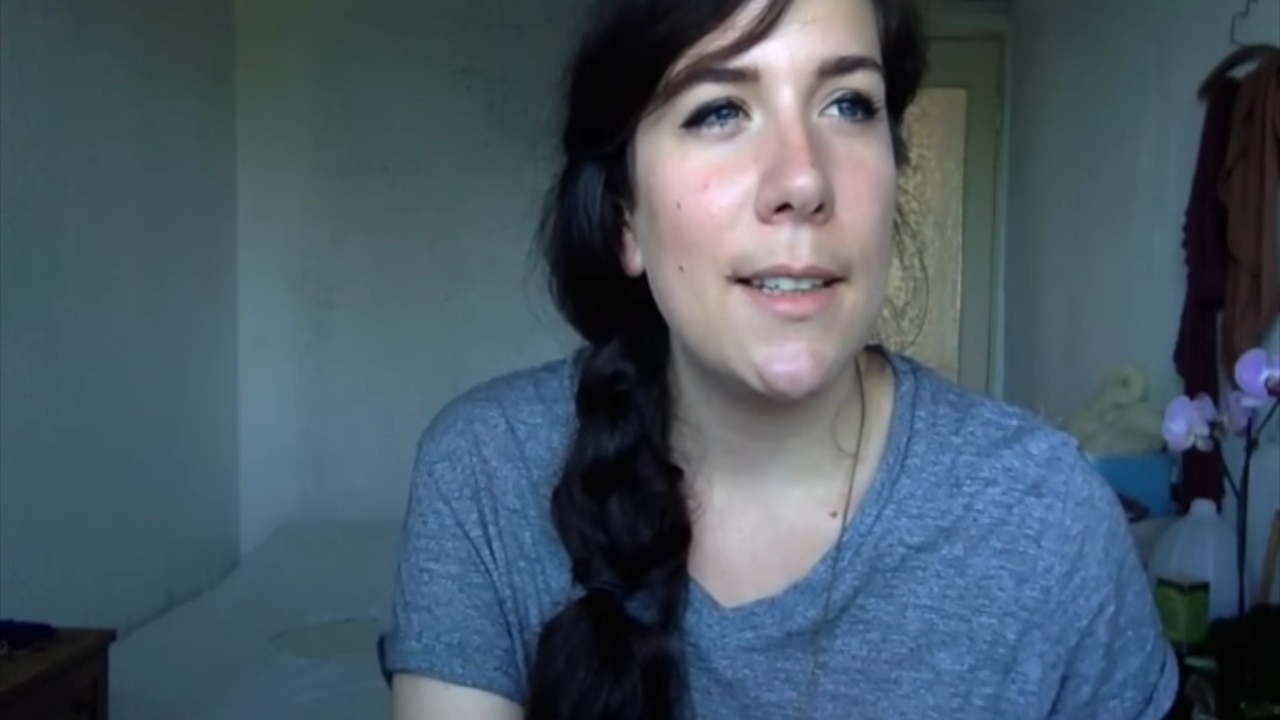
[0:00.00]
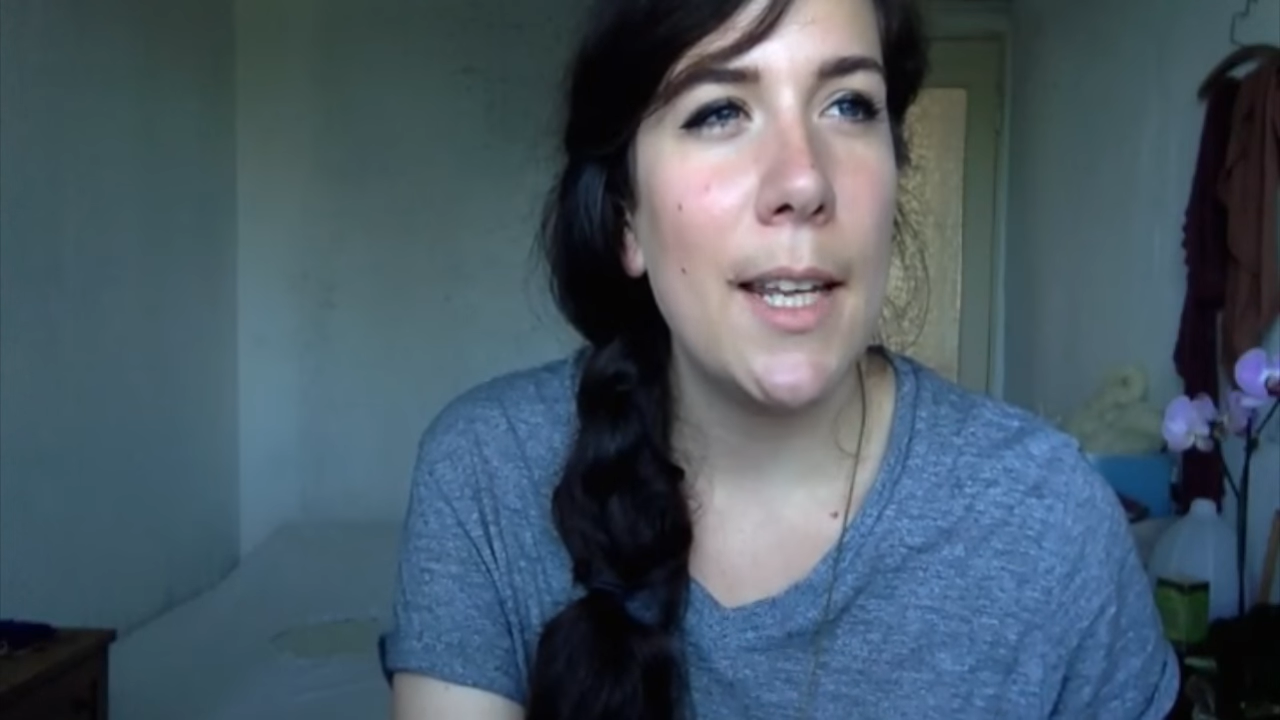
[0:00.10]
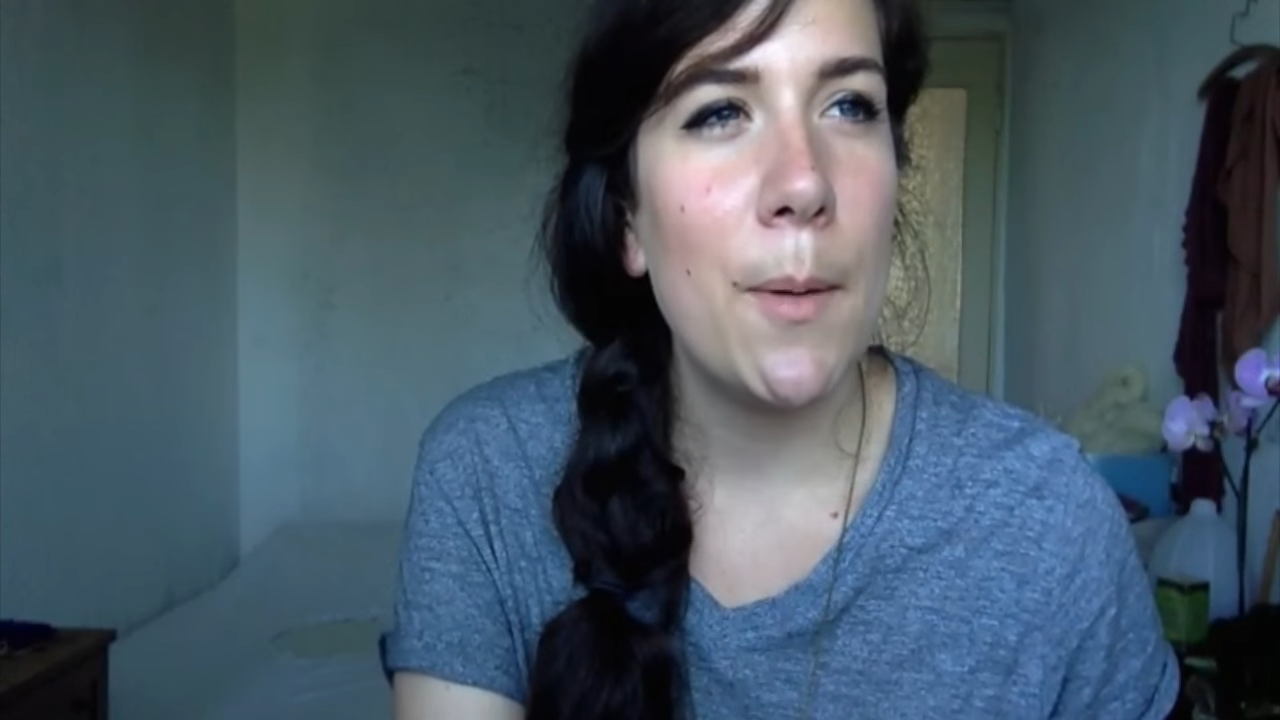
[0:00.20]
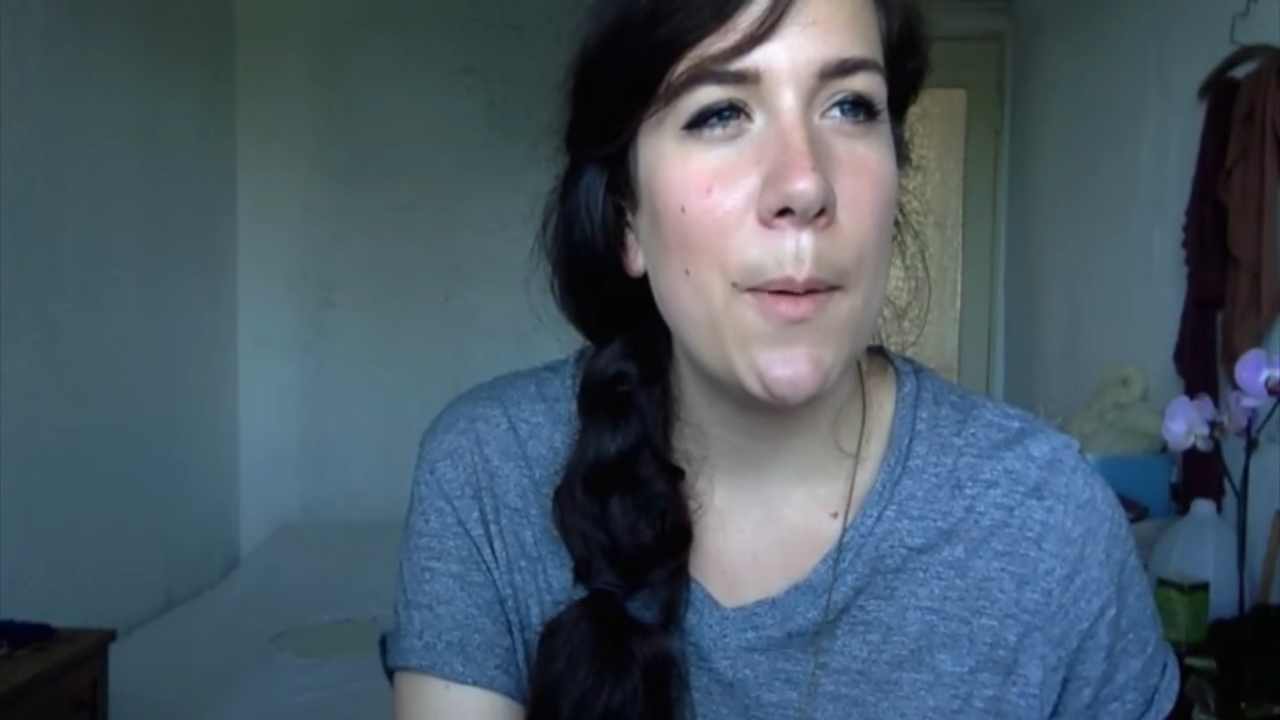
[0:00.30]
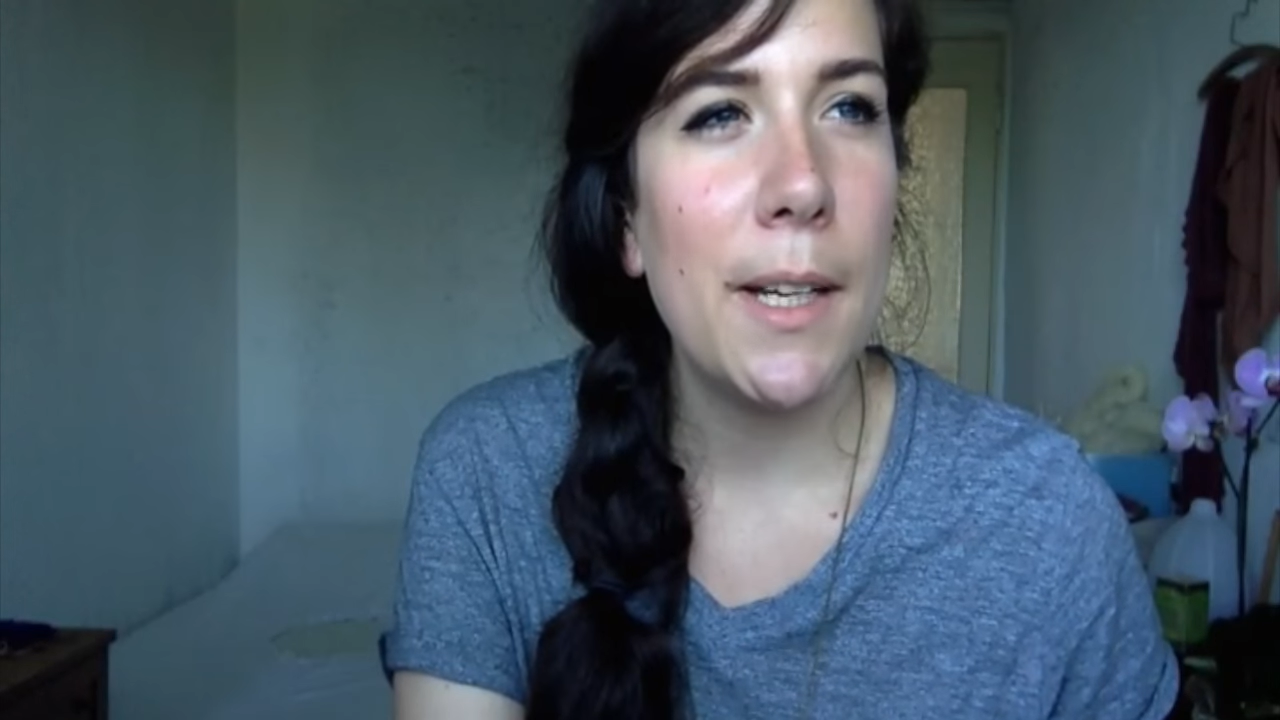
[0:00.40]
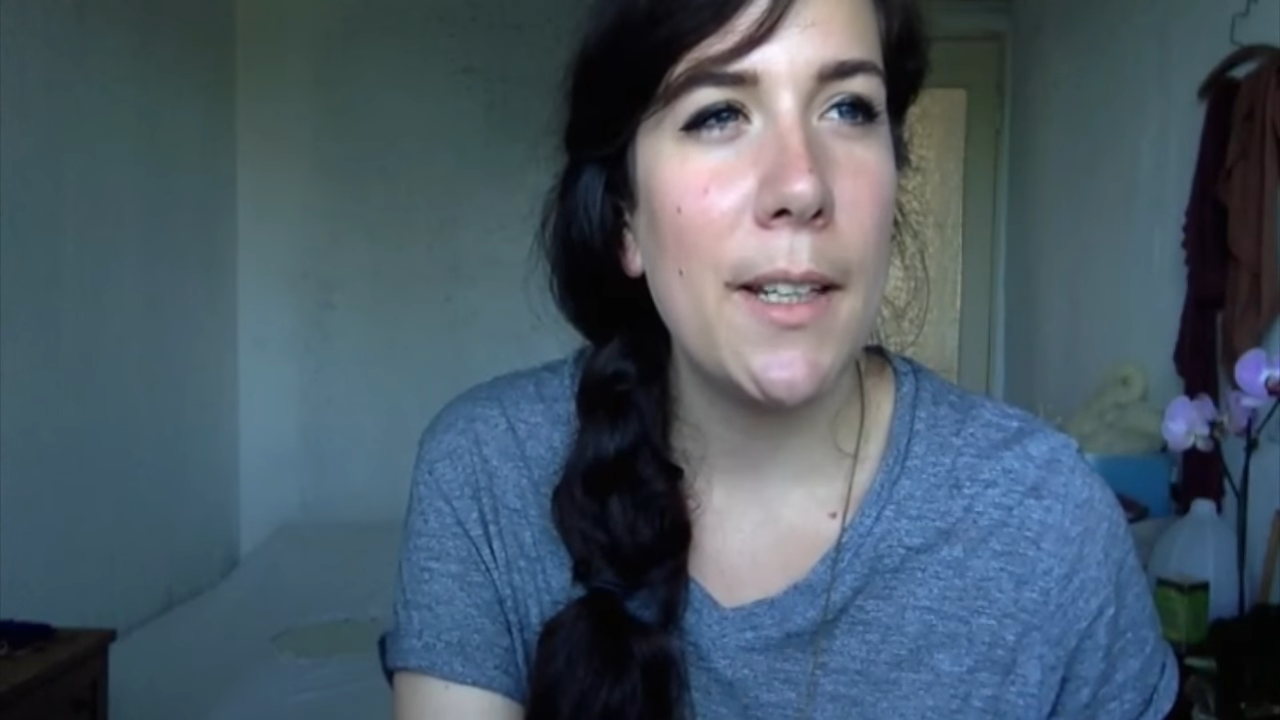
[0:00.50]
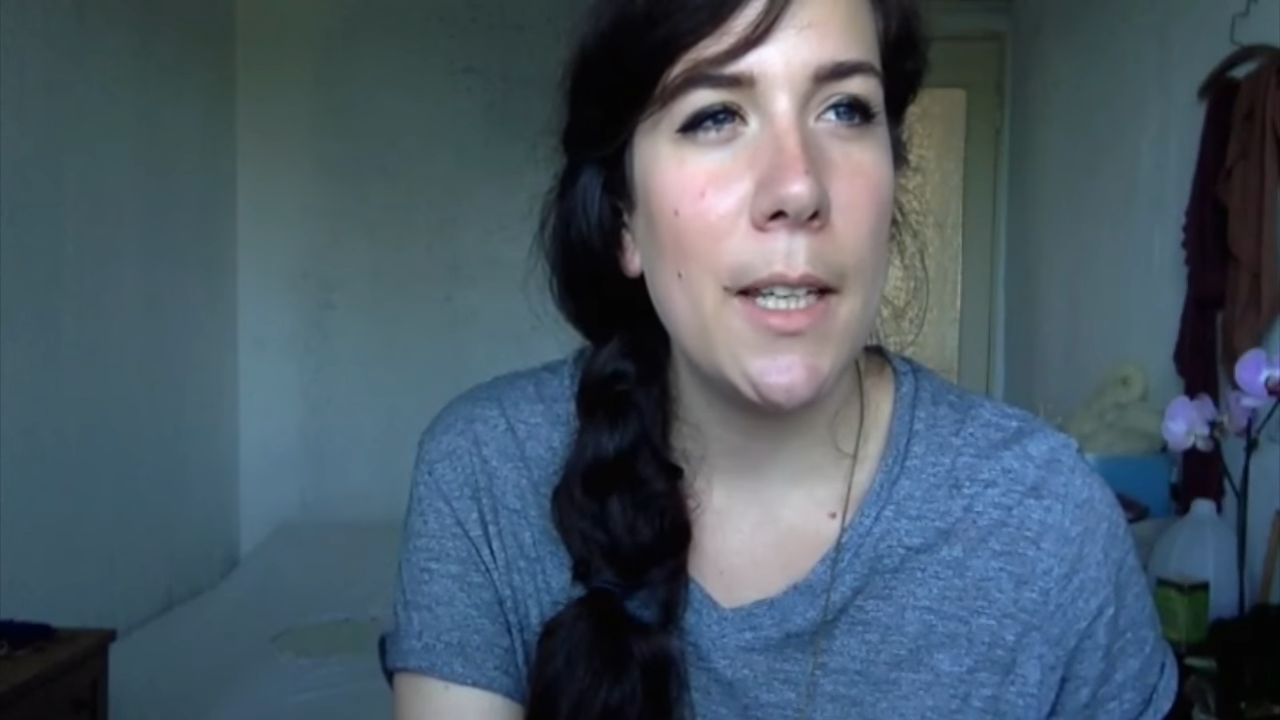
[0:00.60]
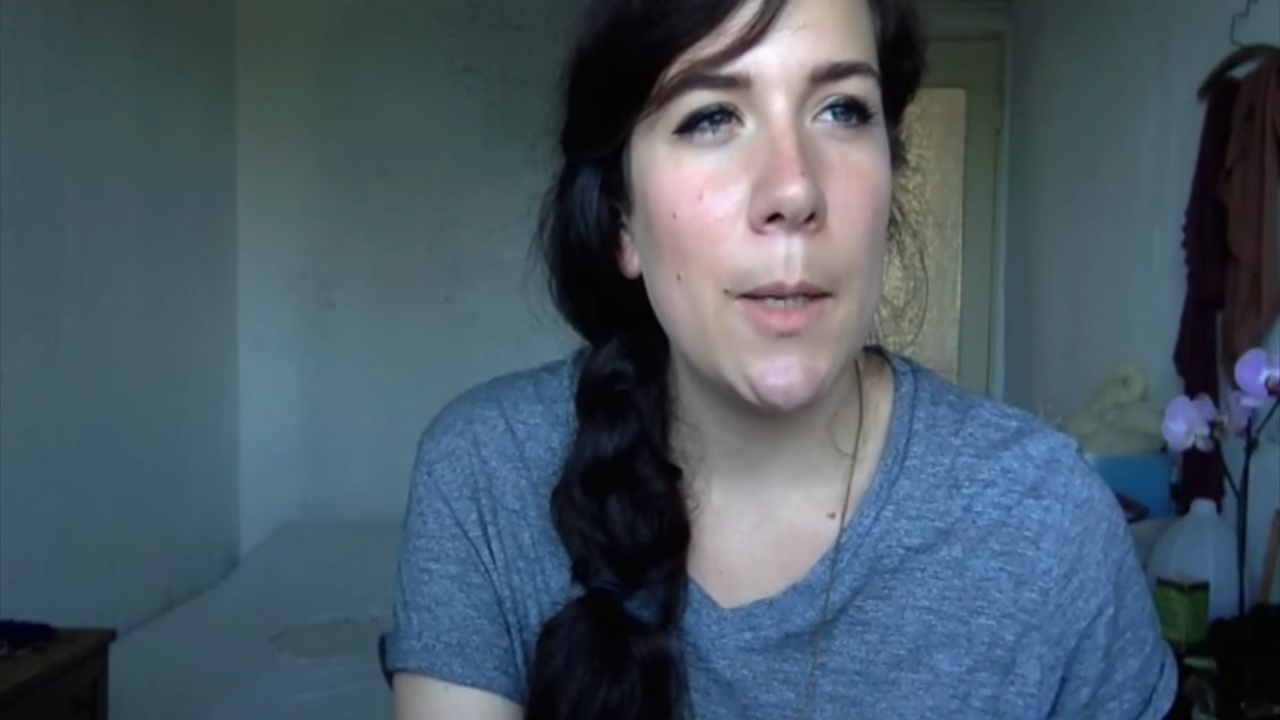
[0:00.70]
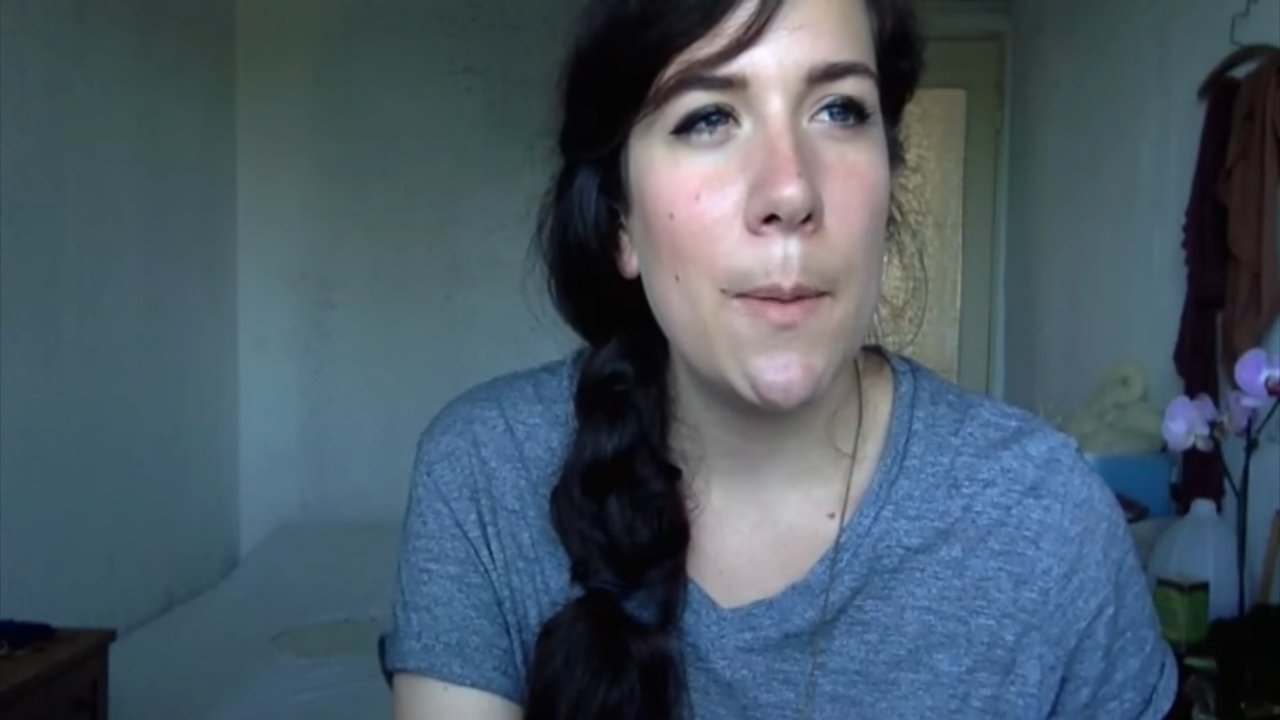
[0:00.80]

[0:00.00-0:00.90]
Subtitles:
were in the